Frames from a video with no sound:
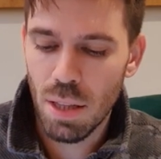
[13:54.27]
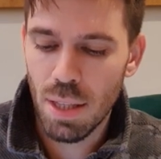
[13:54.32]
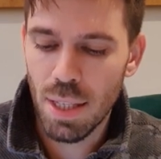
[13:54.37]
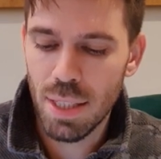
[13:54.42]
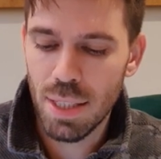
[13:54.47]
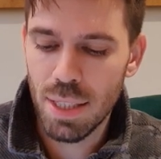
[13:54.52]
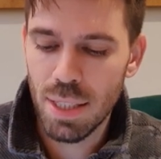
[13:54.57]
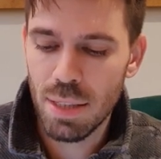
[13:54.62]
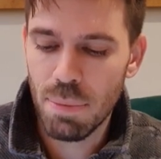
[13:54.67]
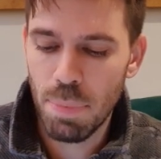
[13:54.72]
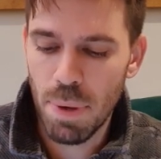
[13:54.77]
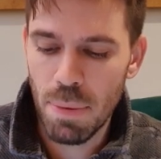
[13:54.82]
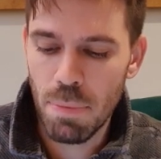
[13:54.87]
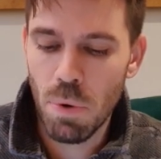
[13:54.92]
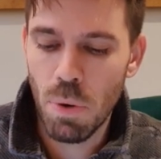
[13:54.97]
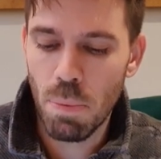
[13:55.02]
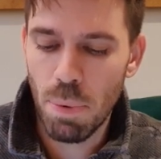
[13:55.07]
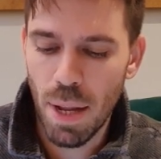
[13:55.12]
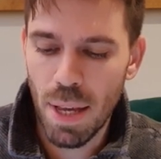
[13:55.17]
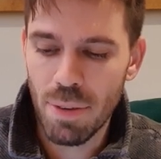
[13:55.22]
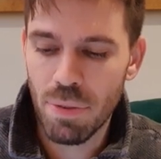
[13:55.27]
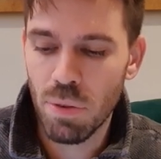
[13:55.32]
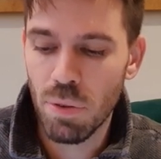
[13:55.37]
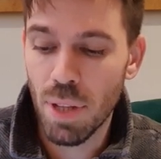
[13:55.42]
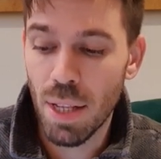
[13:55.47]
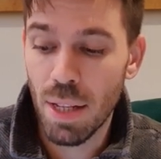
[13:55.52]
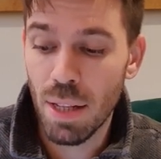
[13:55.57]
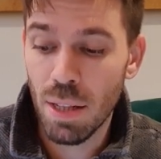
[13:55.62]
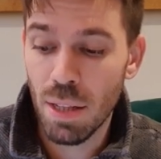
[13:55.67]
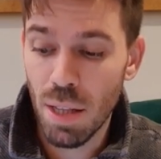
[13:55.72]
This is a bit more playful
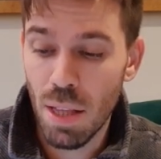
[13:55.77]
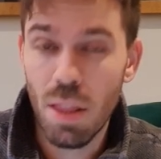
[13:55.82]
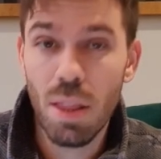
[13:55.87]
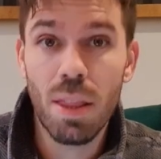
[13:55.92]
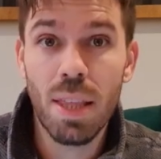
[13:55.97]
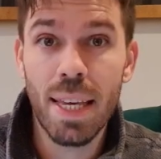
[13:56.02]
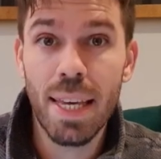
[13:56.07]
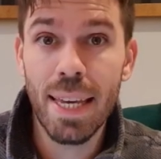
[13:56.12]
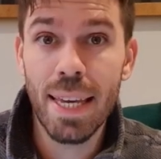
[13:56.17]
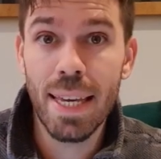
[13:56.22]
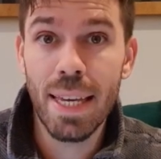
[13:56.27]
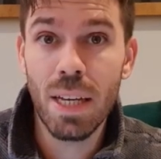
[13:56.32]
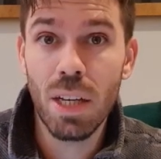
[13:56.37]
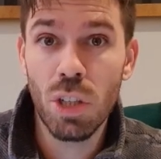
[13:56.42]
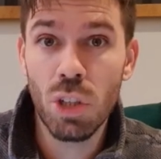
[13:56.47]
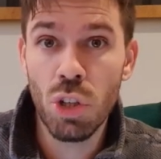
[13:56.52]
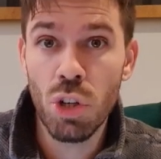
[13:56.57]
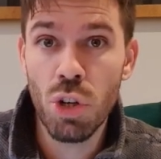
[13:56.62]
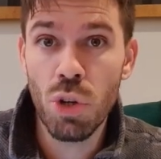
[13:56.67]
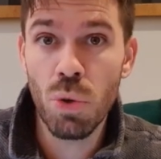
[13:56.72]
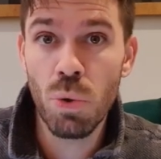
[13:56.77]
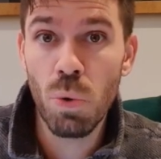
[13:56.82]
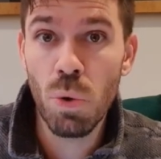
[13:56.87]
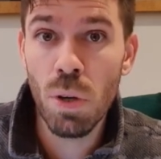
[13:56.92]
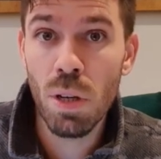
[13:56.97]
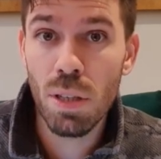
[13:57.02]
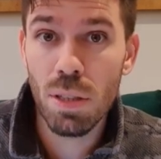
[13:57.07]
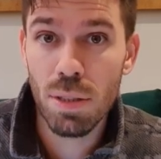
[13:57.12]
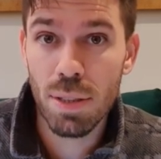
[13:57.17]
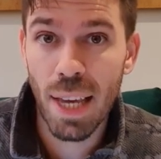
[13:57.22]
than the
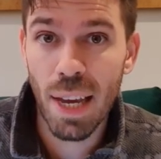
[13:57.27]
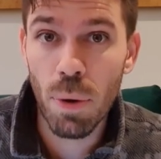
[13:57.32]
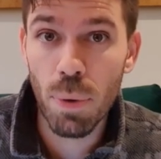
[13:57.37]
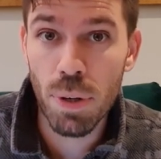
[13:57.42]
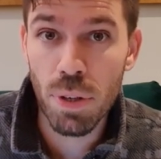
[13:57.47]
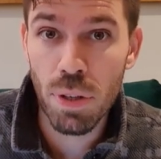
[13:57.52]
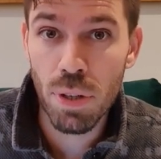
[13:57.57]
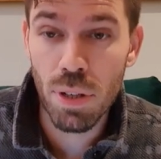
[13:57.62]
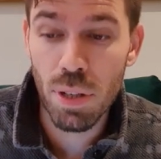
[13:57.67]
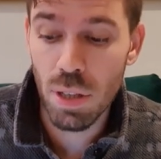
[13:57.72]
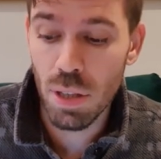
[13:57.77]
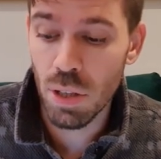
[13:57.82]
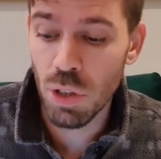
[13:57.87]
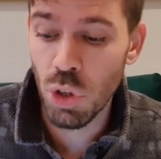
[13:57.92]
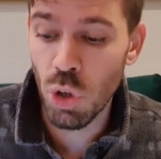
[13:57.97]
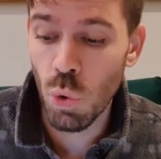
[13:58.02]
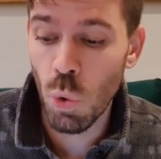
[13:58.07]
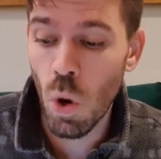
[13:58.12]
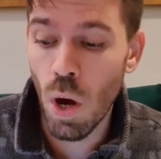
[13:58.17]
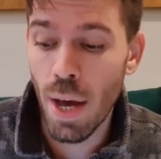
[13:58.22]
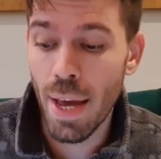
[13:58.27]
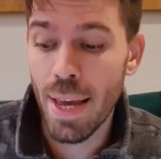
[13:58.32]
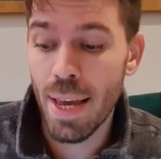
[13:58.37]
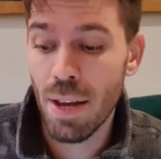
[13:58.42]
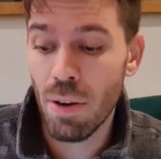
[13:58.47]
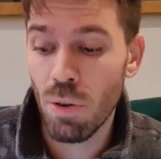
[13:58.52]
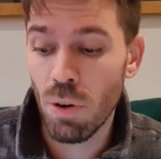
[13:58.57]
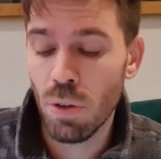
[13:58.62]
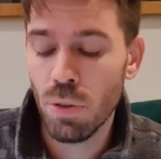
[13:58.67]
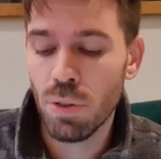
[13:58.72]
new Tailwind UI
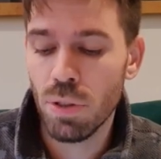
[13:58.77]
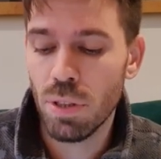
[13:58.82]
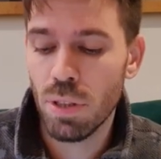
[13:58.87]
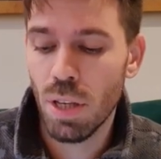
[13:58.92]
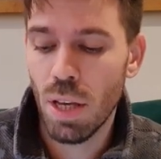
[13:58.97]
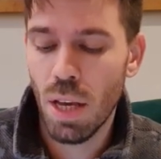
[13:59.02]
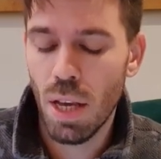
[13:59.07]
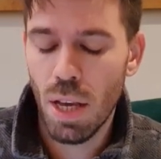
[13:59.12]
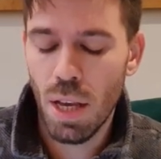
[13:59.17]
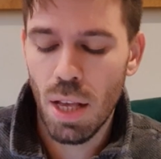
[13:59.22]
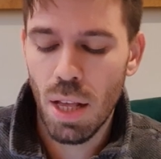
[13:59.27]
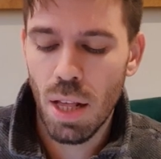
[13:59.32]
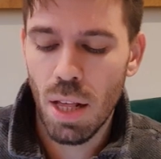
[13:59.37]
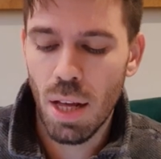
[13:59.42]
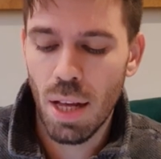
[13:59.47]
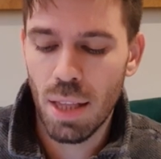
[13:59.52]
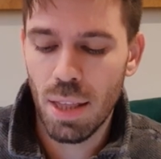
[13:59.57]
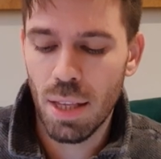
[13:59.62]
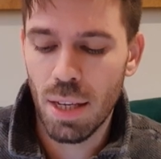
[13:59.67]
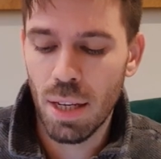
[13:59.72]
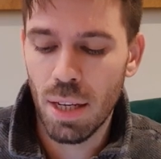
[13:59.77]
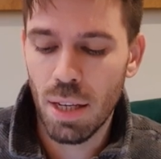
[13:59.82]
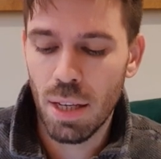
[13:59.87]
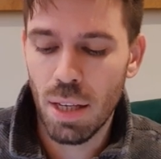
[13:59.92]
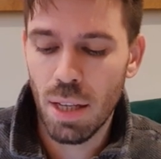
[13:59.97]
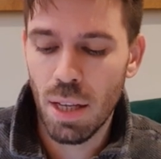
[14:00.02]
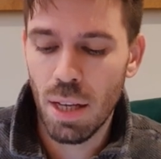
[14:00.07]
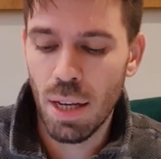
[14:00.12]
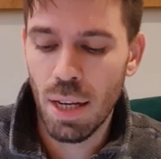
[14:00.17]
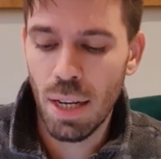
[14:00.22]
Heroes. I think
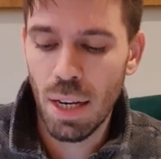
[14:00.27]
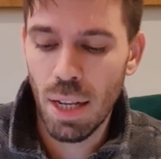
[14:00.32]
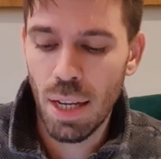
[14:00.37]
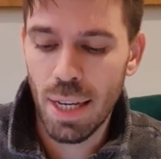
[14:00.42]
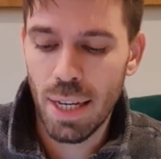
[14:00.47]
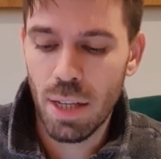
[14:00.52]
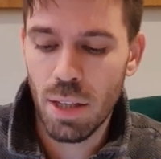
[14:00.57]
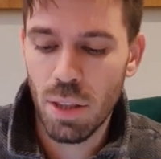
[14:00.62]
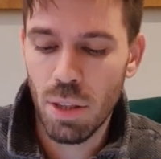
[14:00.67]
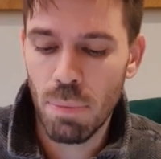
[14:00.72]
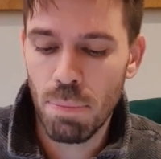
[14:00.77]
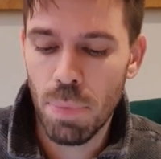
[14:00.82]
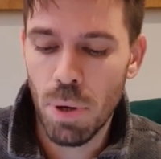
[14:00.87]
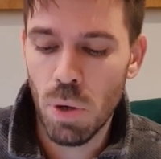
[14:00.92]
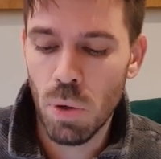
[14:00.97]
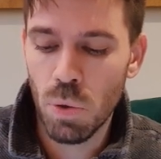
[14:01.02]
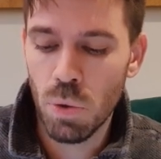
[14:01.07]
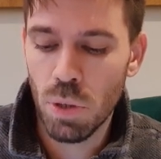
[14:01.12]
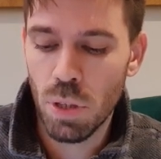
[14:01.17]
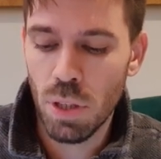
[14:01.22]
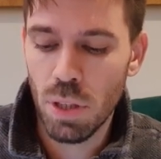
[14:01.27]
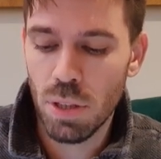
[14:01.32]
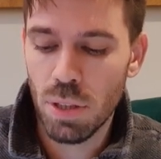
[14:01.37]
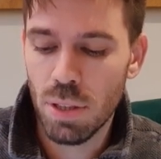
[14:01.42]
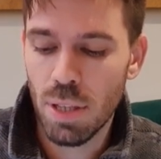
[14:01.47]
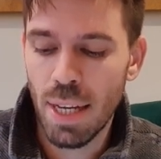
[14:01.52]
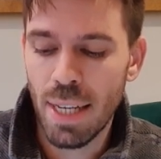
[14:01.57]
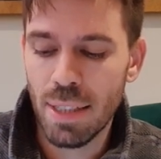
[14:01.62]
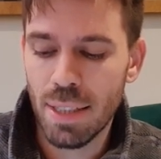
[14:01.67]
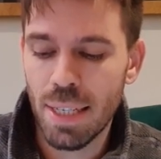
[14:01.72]
I like the
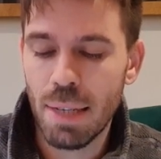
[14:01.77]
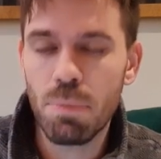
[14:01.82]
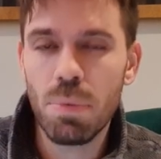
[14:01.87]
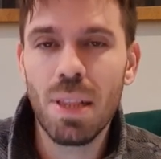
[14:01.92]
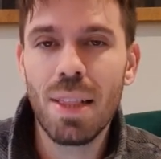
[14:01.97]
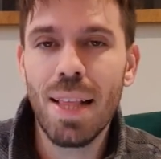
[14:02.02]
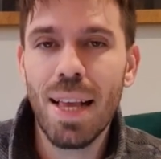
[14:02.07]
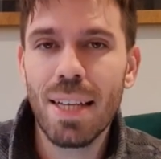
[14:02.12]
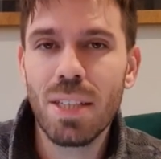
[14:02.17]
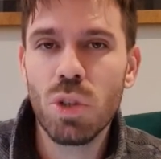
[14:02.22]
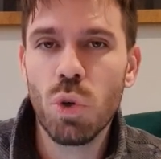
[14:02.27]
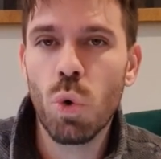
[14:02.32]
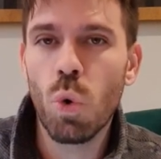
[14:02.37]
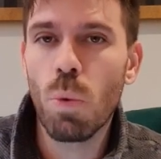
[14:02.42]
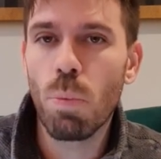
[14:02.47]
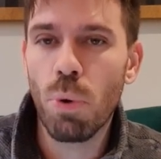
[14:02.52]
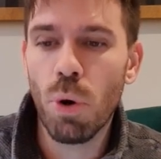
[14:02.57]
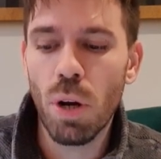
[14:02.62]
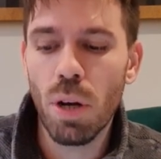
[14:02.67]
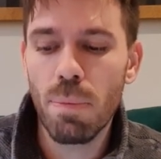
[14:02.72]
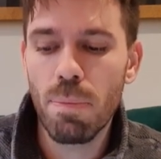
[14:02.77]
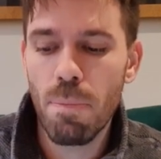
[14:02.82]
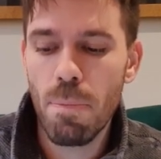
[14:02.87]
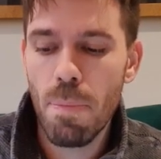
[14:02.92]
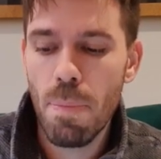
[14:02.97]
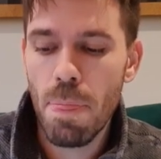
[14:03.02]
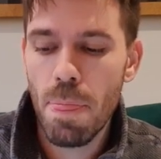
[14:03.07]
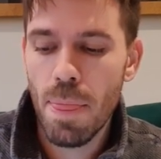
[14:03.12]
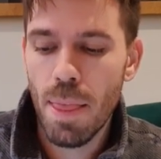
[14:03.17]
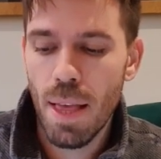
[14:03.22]
boldness. It seems less corporate.
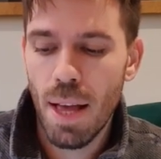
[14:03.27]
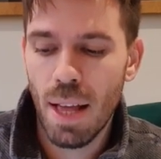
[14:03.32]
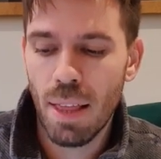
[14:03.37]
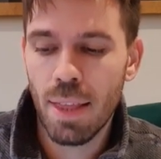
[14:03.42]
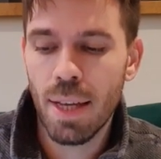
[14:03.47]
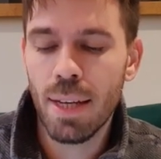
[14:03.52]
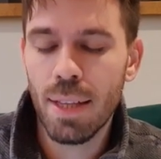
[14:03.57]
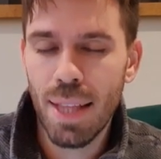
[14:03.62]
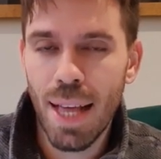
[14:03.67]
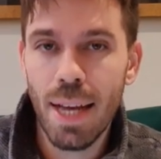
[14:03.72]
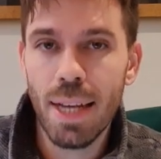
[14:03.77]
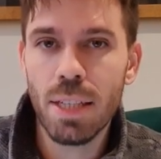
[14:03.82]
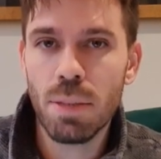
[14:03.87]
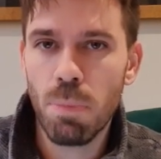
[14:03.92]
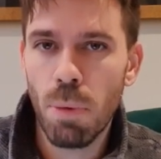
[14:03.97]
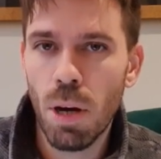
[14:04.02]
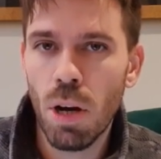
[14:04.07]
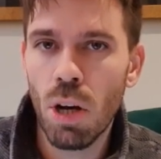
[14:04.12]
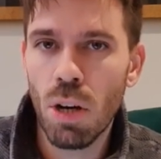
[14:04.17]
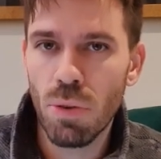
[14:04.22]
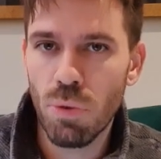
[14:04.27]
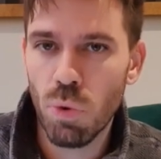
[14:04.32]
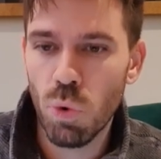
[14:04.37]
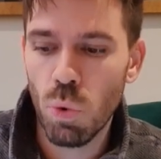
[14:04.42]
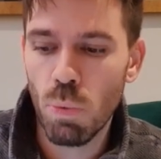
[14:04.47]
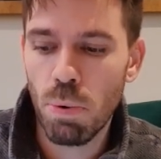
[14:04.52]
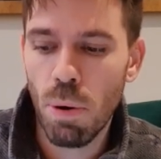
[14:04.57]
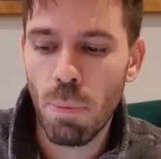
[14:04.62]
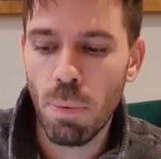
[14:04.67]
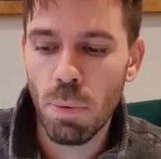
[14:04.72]
I think that is my
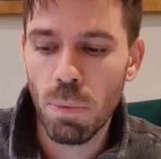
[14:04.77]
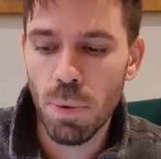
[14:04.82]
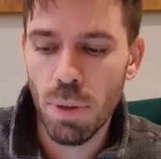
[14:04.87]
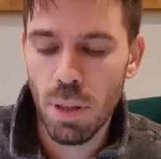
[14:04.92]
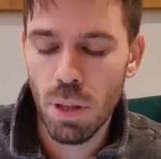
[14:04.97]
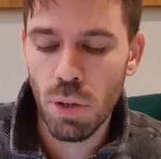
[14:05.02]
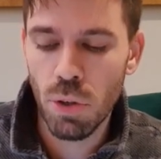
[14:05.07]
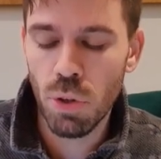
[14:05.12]
overall problem with the